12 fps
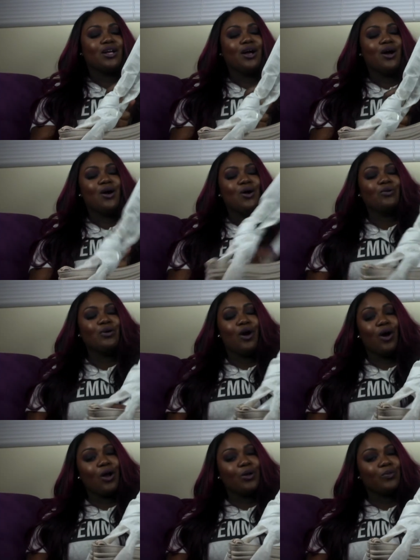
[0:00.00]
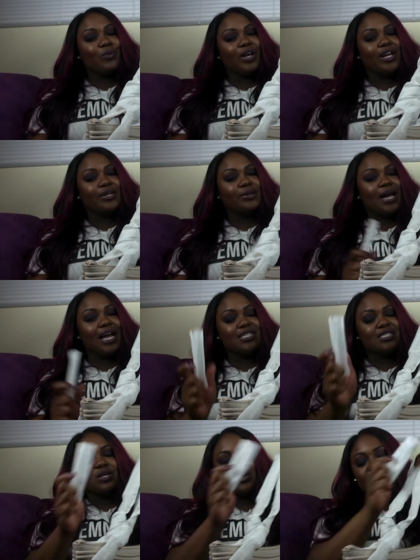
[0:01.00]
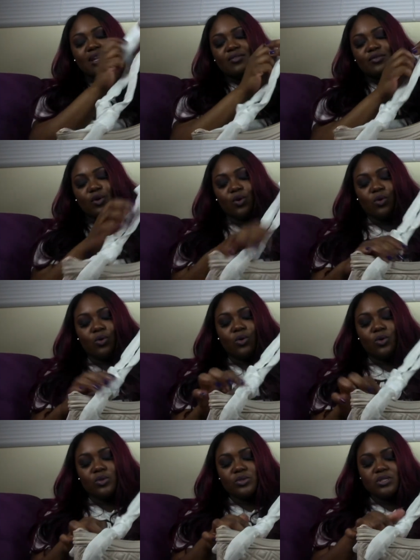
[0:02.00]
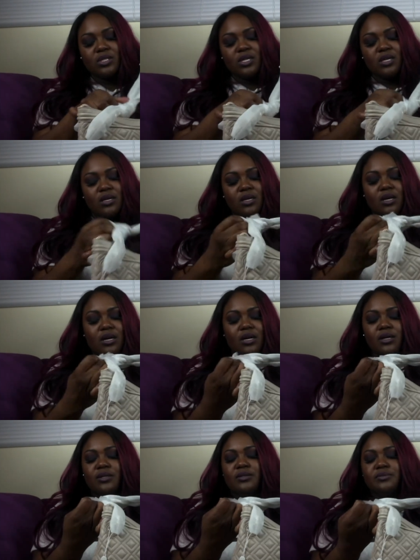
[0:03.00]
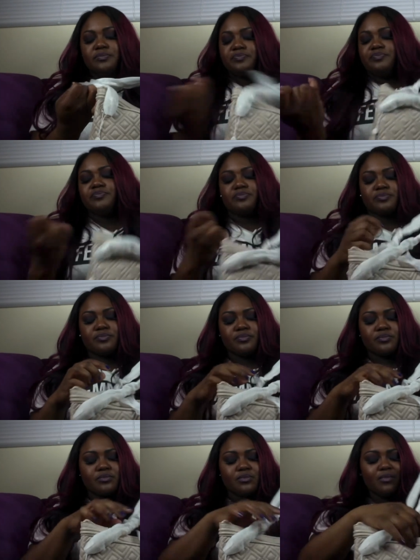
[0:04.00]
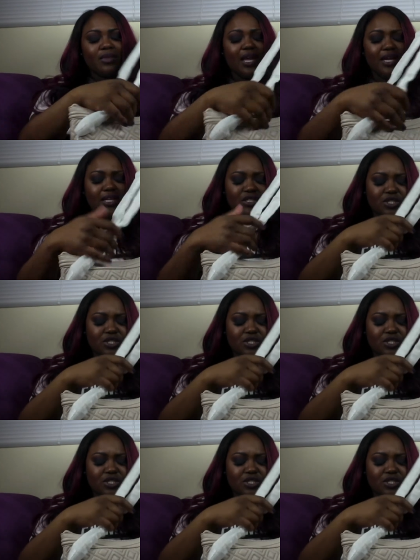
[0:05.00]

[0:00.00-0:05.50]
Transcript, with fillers: gold hardware. You guys know I love gold. Um, and it's